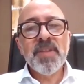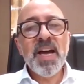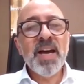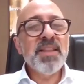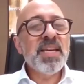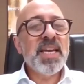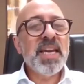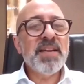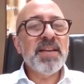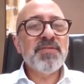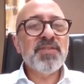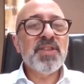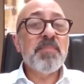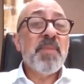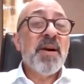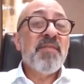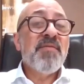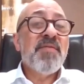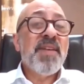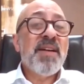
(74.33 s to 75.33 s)
Other gifts
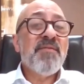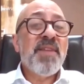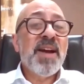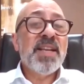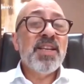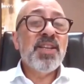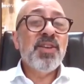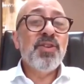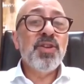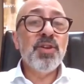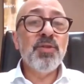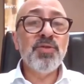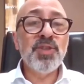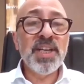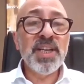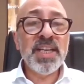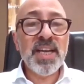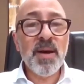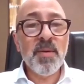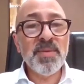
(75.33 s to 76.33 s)
above that value
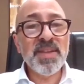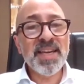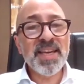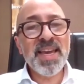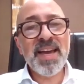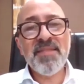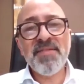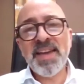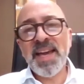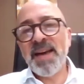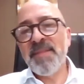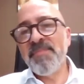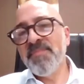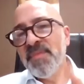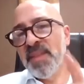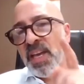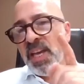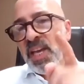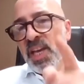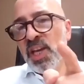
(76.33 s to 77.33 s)
usually come with a caveat.
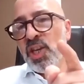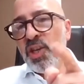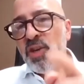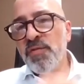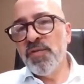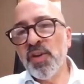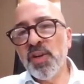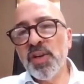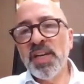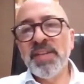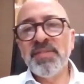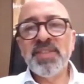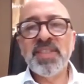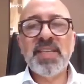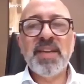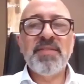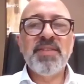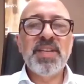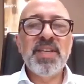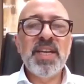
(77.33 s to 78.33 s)
You've got to live
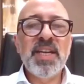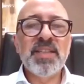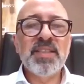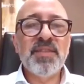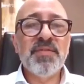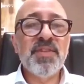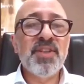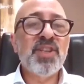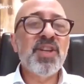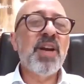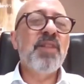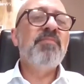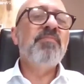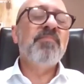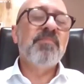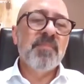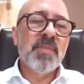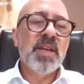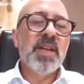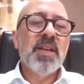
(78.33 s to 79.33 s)
7 years. If you don't,
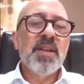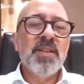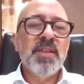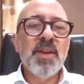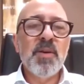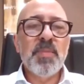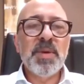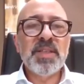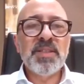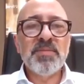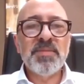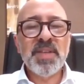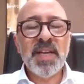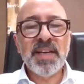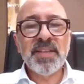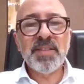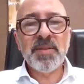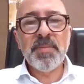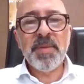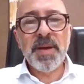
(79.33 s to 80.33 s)
there'll be some
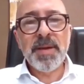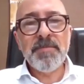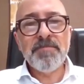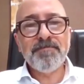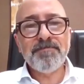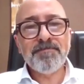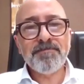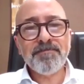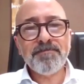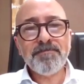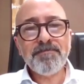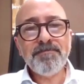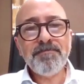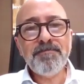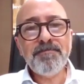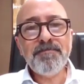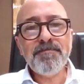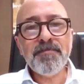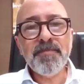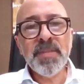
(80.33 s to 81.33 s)
tax to pay.
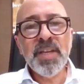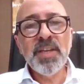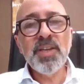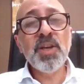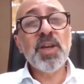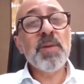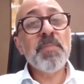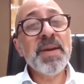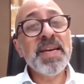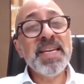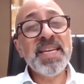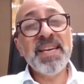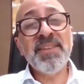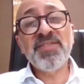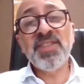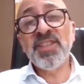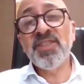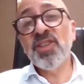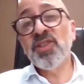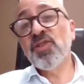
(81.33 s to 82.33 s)
You can make
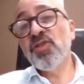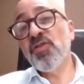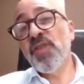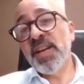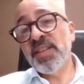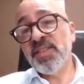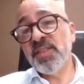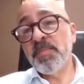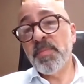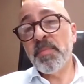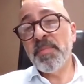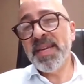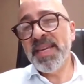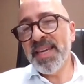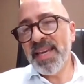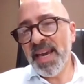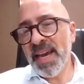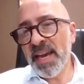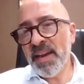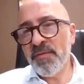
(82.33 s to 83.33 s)
gifts into trusts, but be
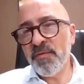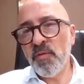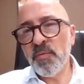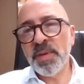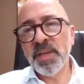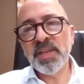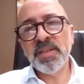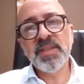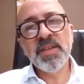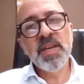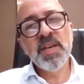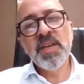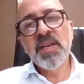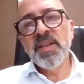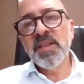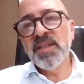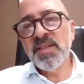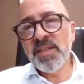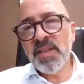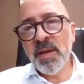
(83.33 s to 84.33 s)
careful because
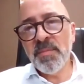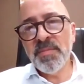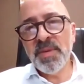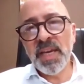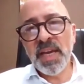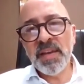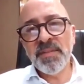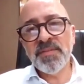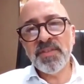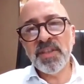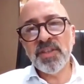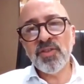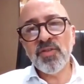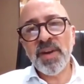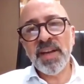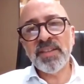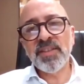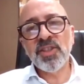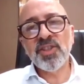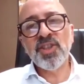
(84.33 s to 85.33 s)
some gifts
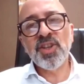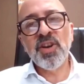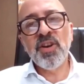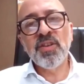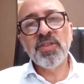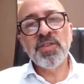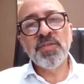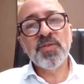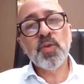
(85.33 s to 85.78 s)
attract a charge